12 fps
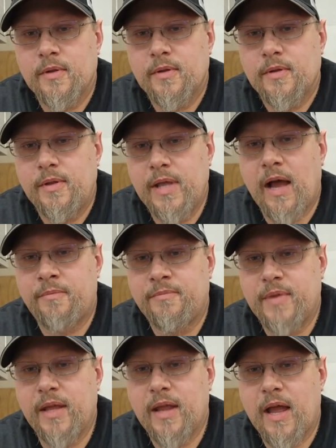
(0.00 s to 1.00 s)
Yeah,
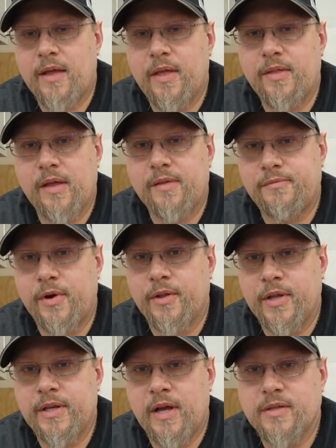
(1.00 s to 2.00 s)
that
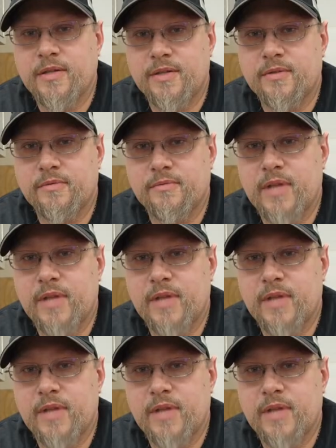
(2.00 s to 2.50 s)
really does,